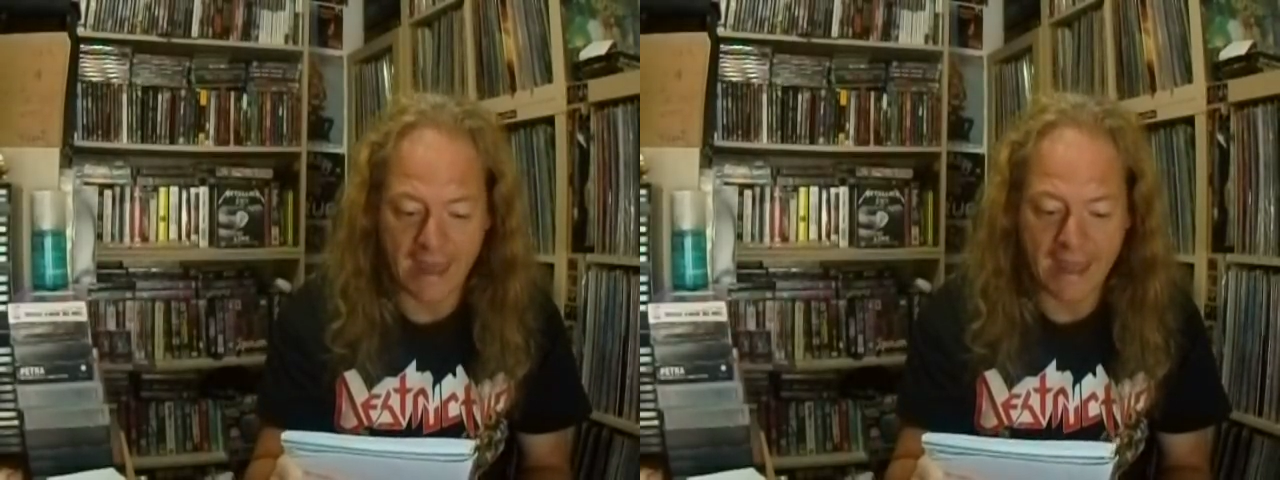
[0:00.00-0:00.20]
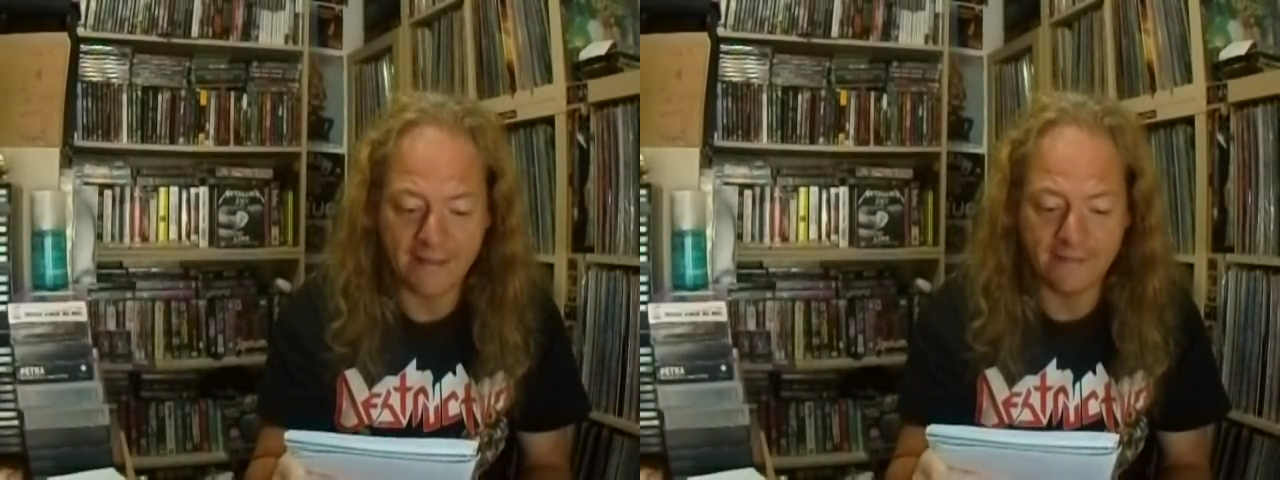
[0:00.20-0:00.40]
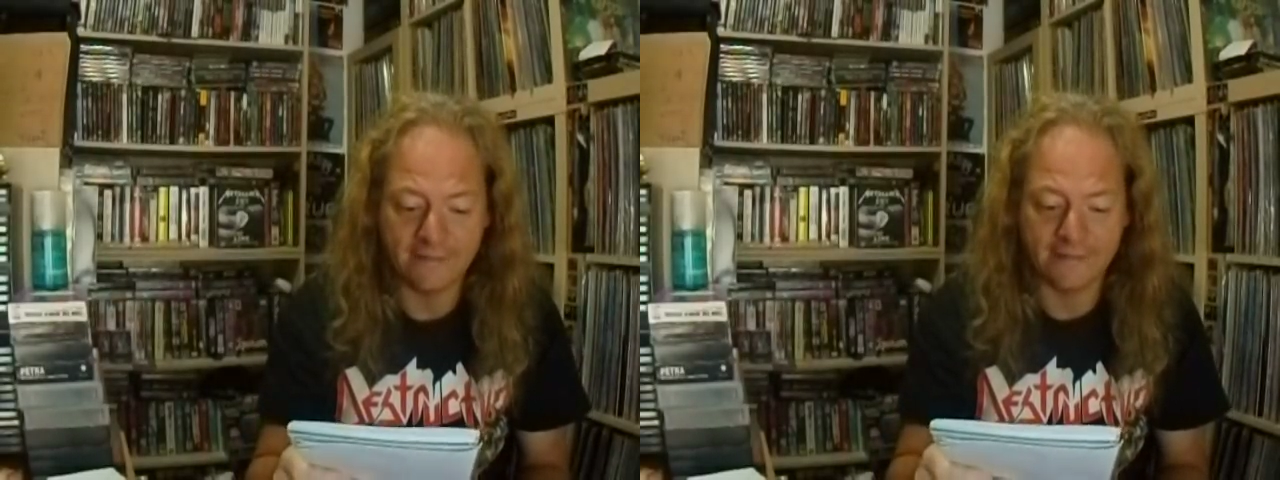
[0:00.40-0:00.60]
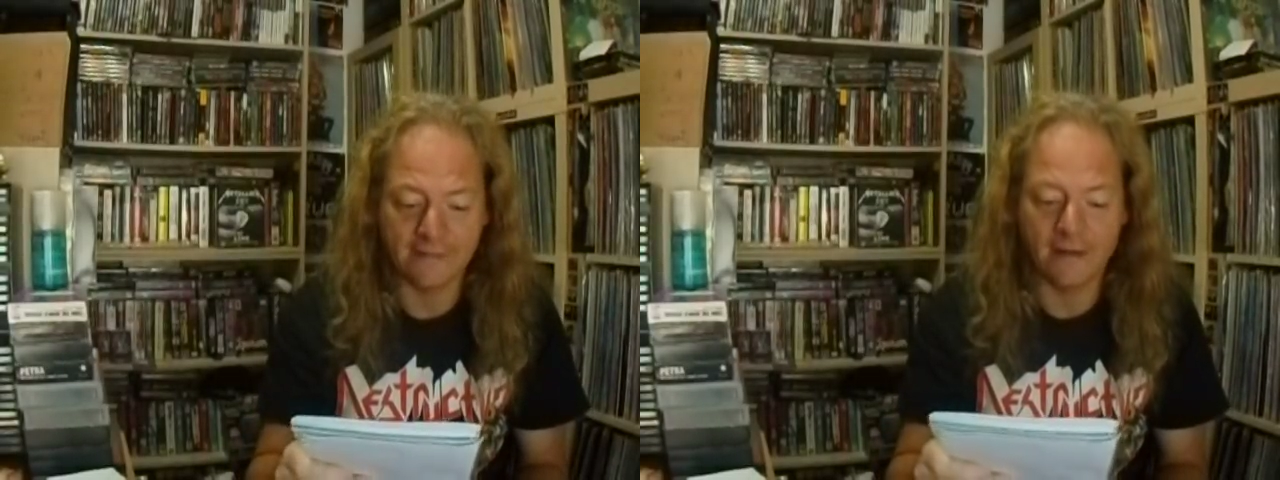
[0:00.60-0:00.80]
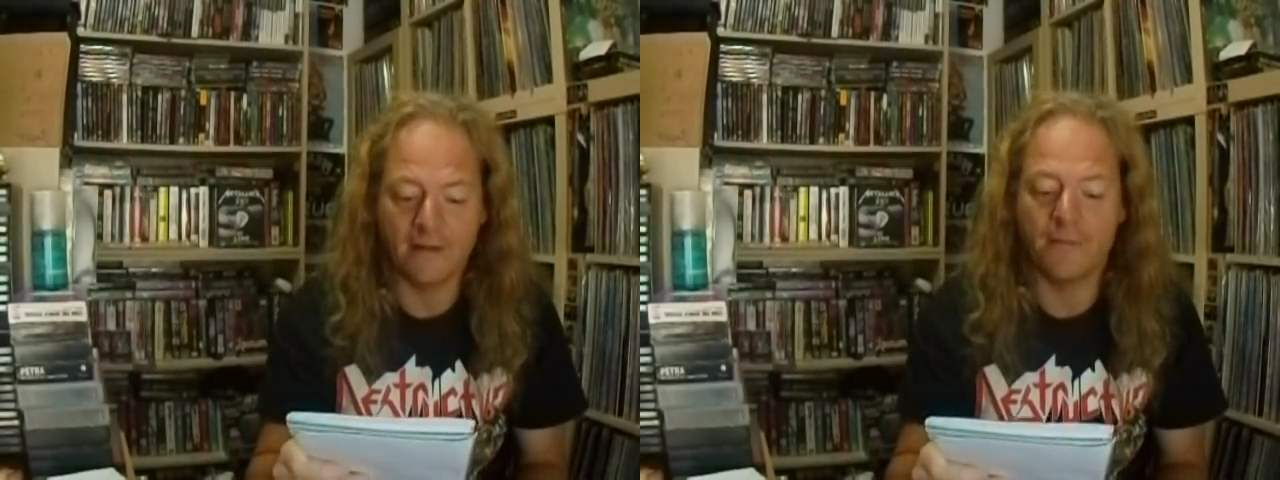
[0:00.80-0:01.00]
and
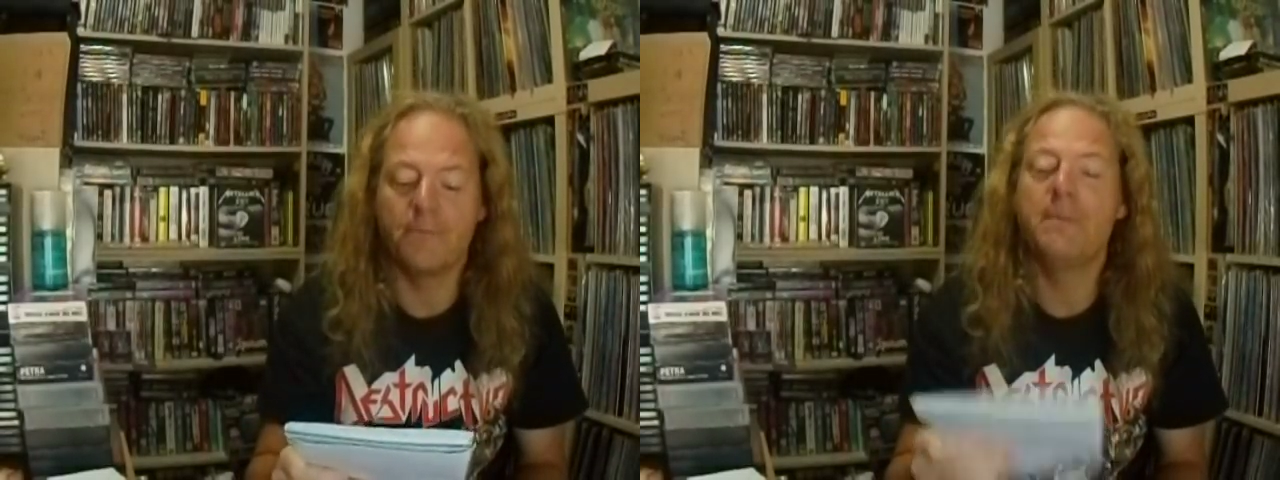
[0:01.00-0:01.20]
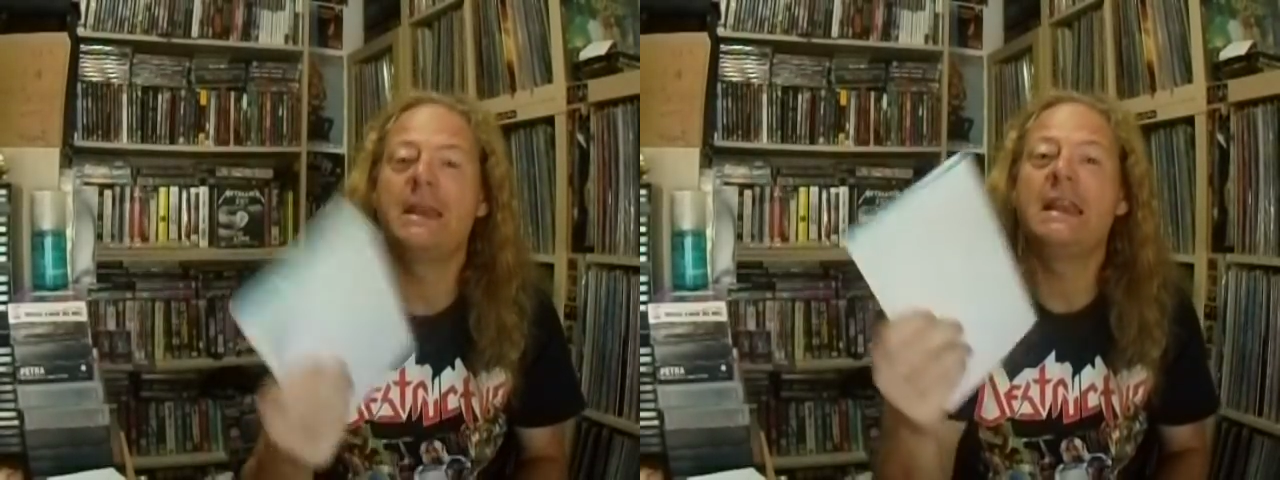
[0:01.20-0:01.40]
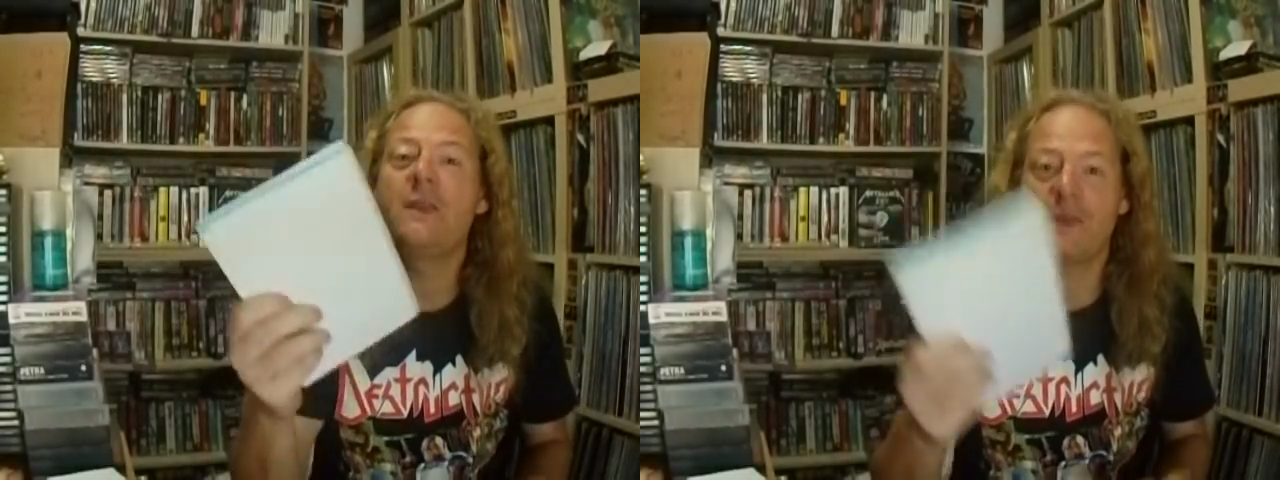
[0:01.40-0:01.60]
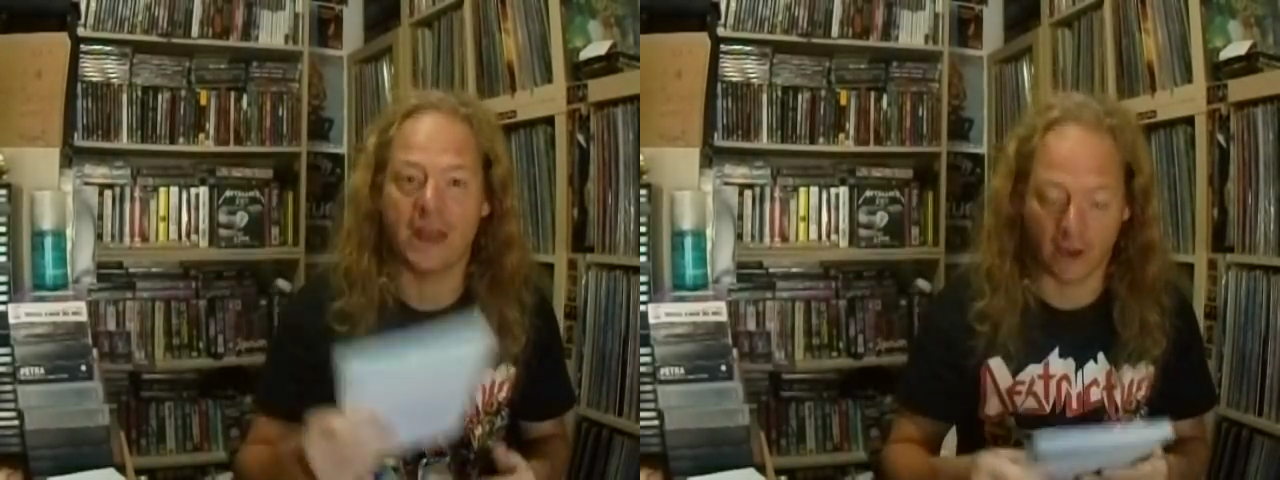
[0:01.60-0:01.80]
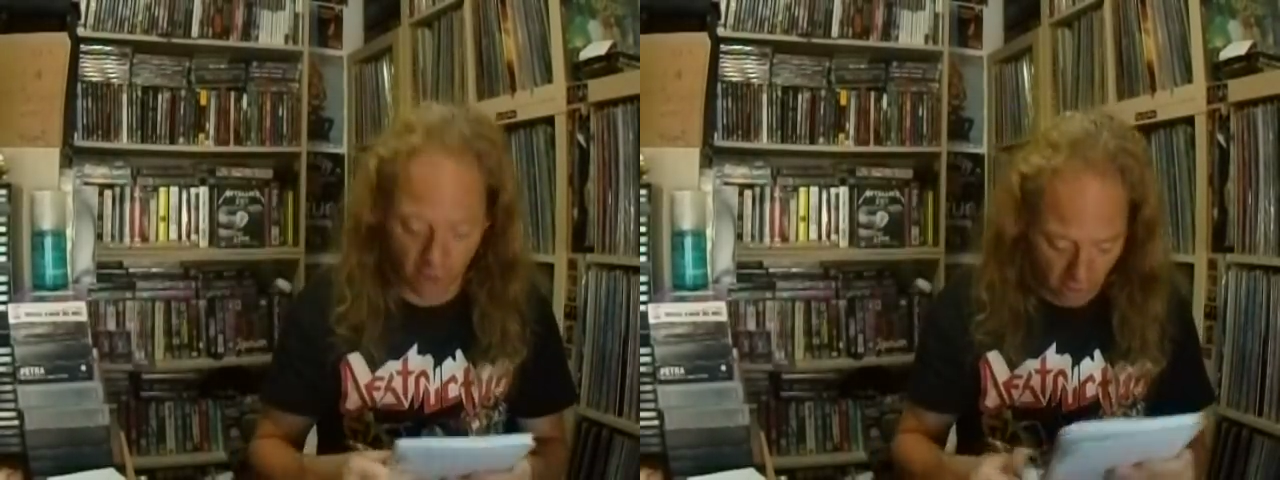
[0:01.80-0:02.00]

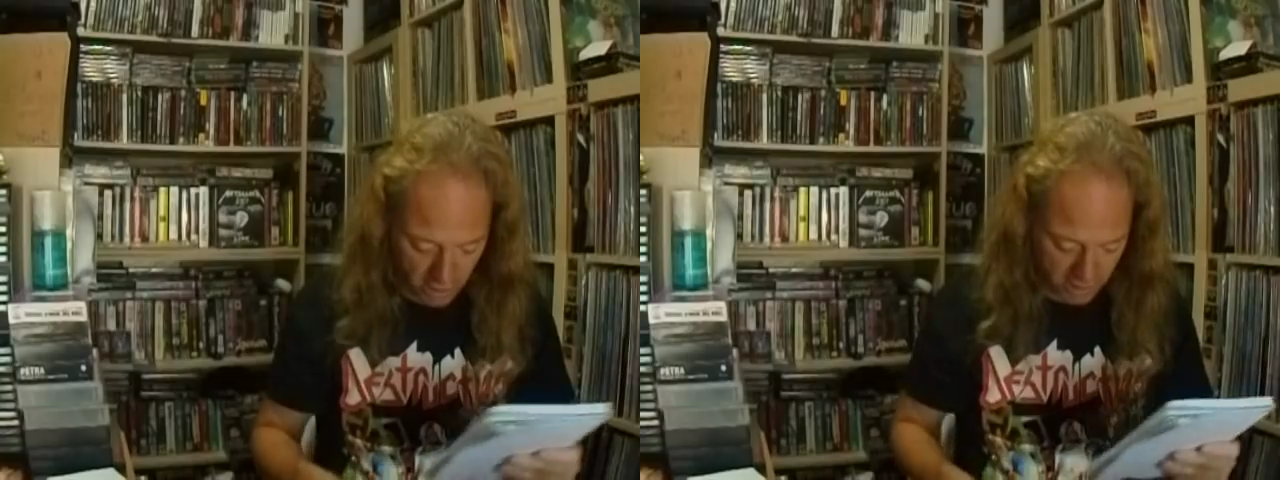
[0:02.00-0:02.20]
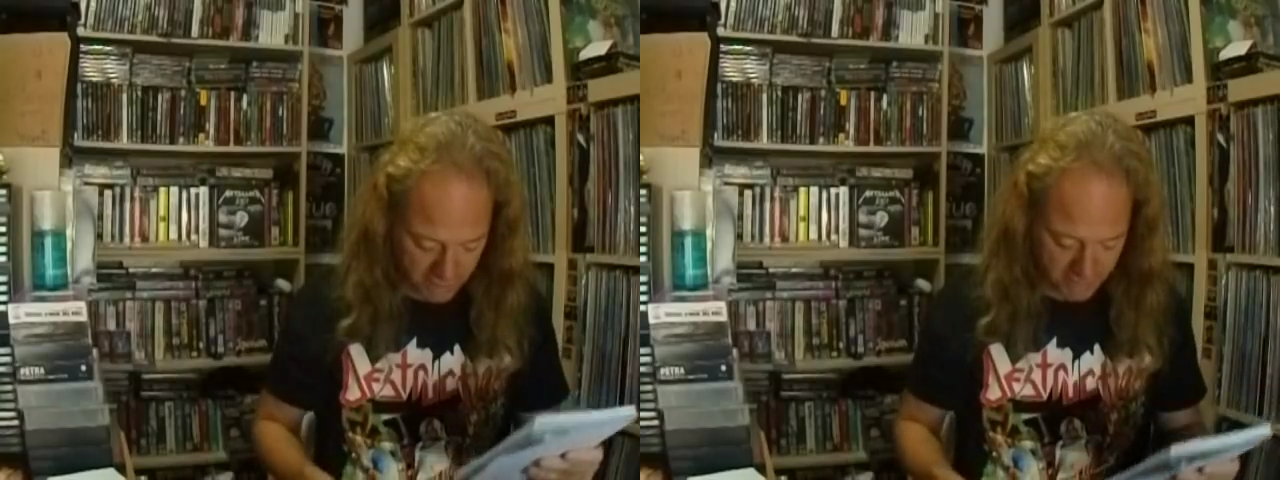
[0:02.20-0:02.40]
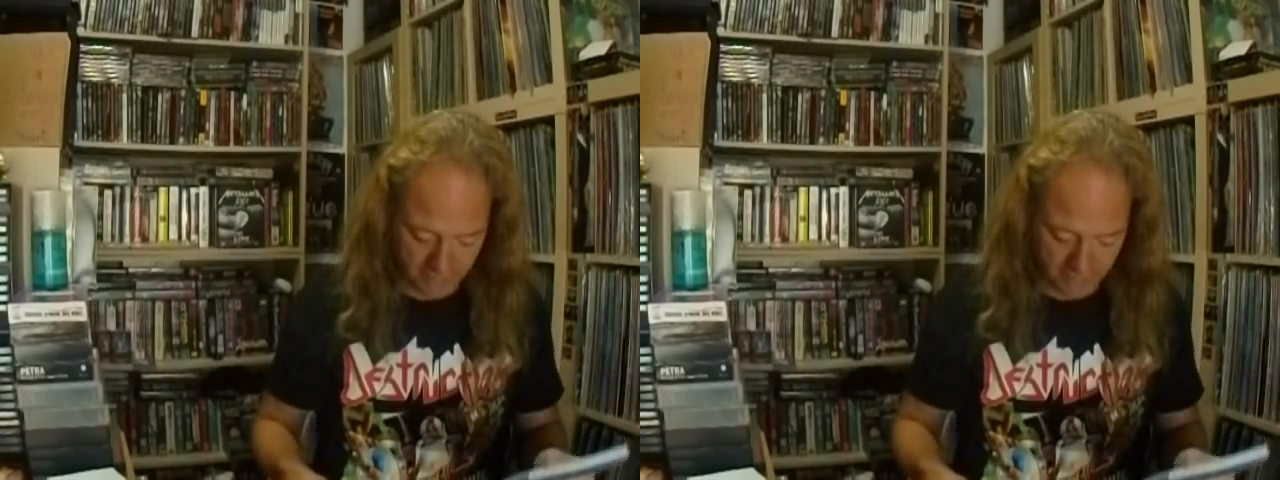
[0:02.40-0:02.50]
Militia Guard.